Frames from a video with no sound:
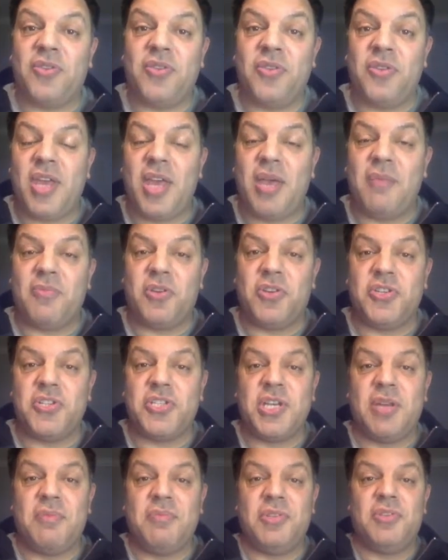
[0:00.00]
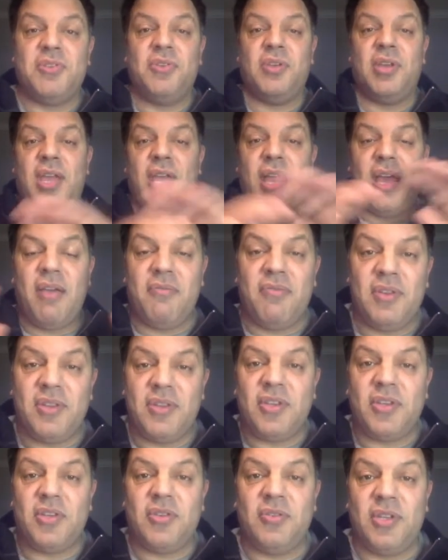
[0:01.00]
Today I'm going to share with you
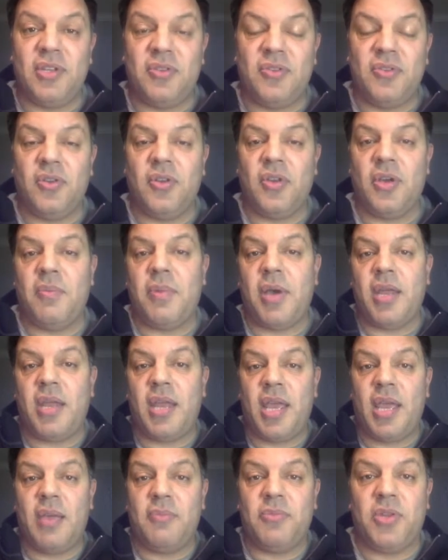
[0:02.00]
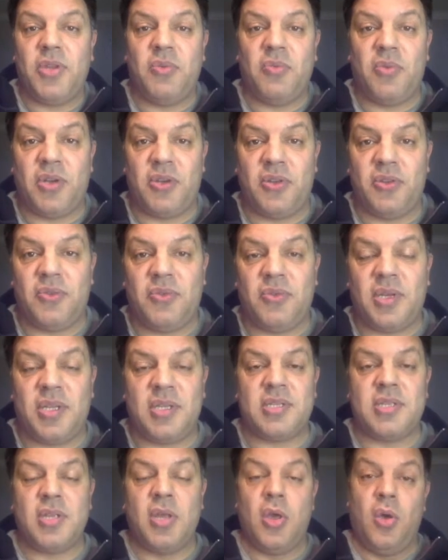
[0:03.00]
everything you need to know about
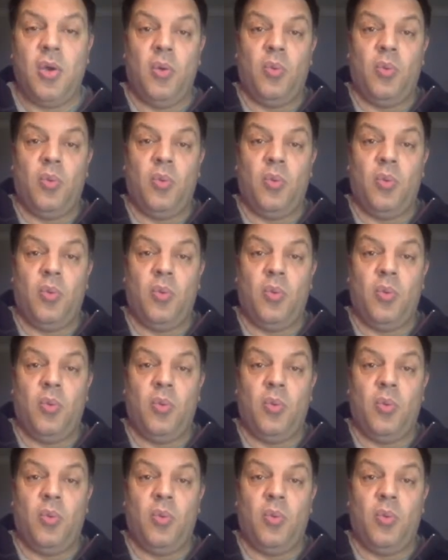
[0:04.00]
MT103s.